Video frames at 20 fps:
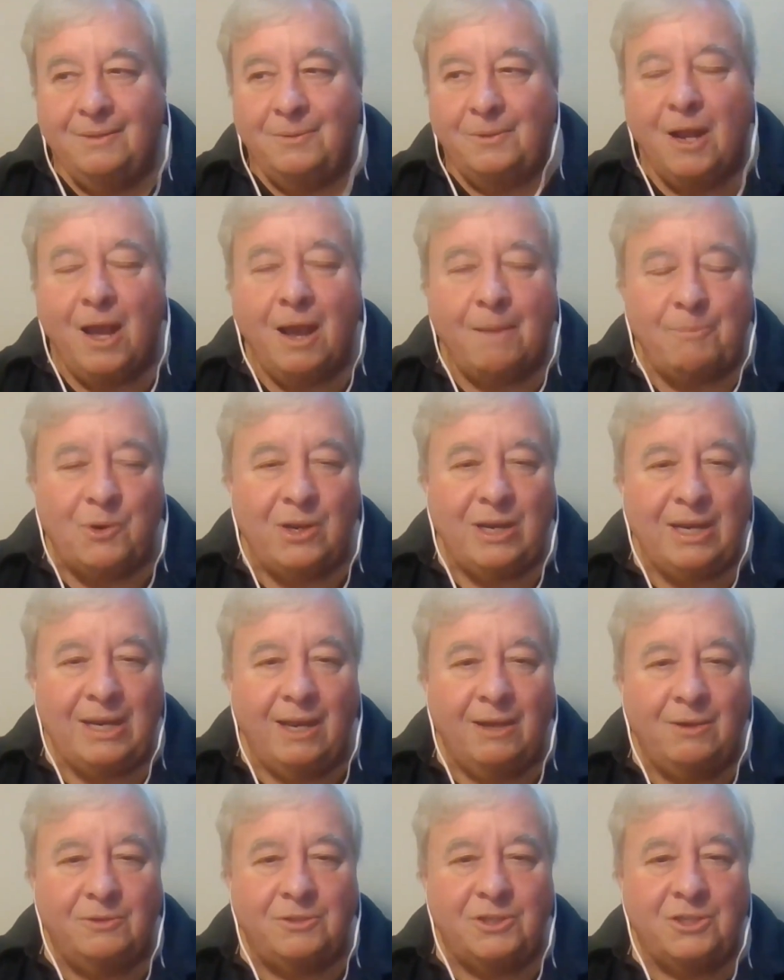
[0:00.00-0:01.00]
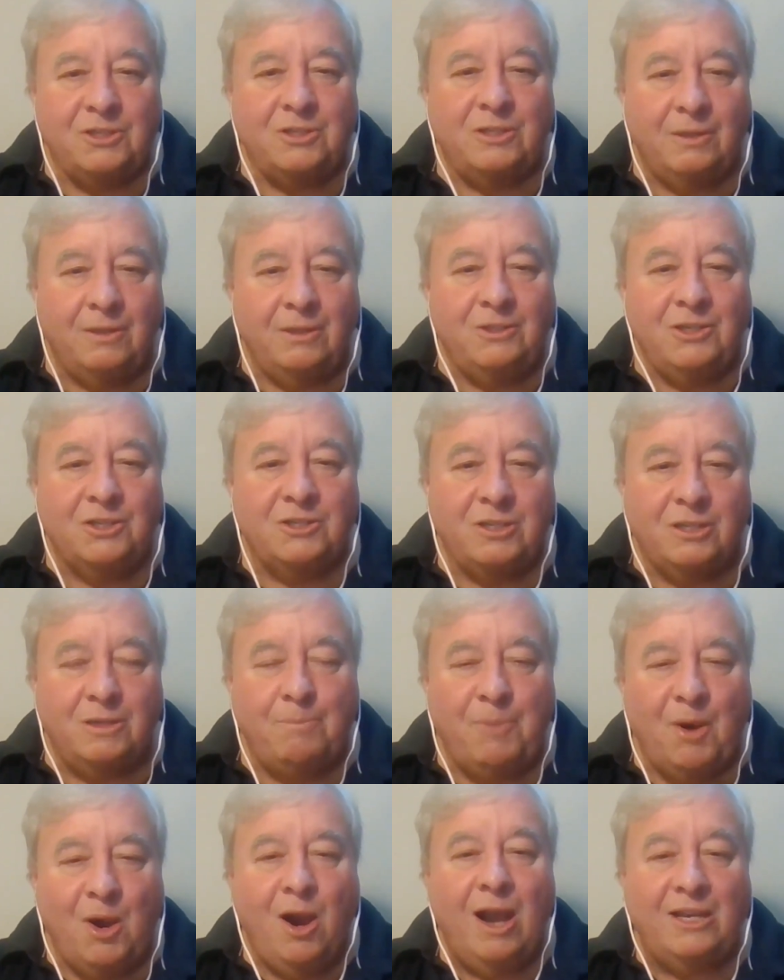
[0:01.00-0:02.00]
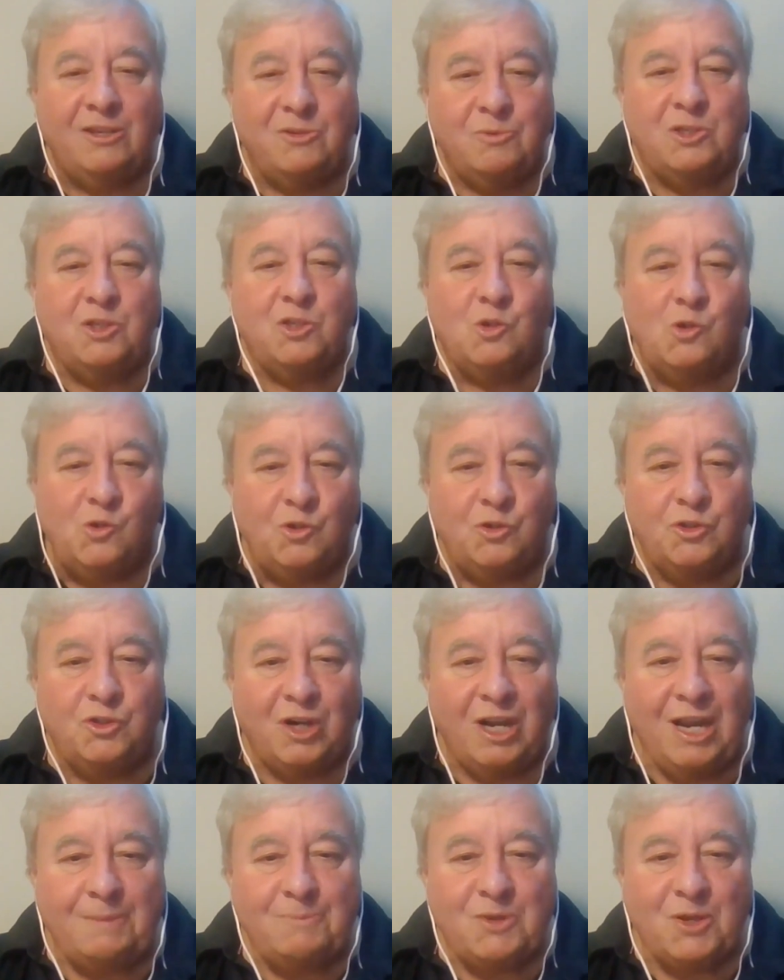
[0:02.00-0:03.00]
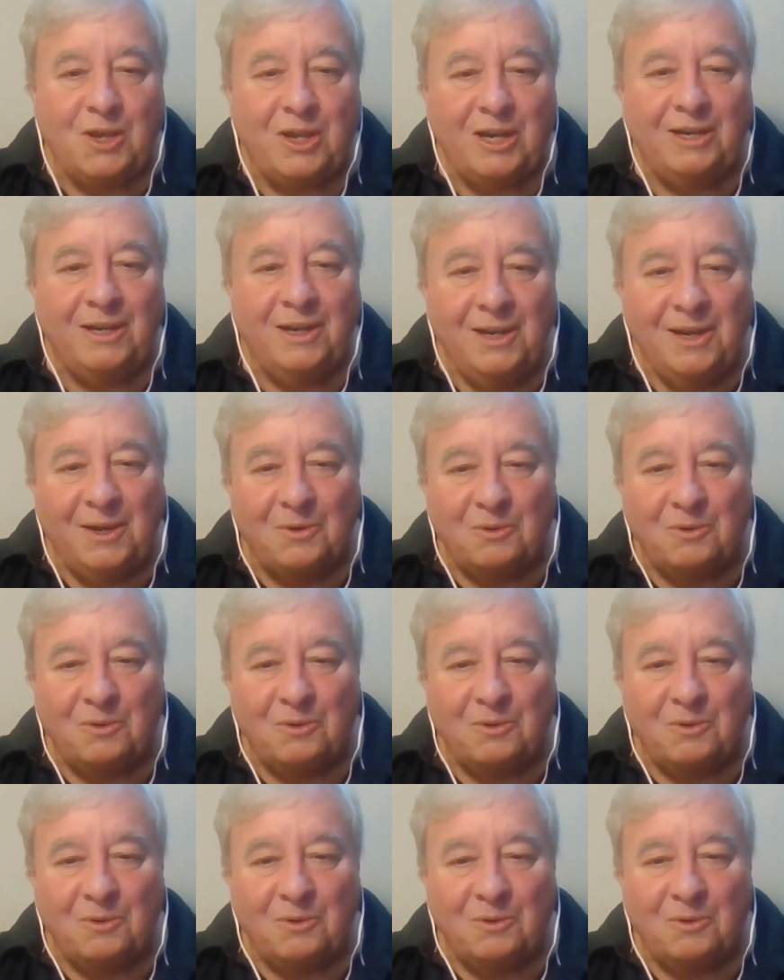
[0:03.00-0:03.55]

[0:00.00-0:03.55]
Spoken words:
we're not putting out just a box with shoulder straps on it.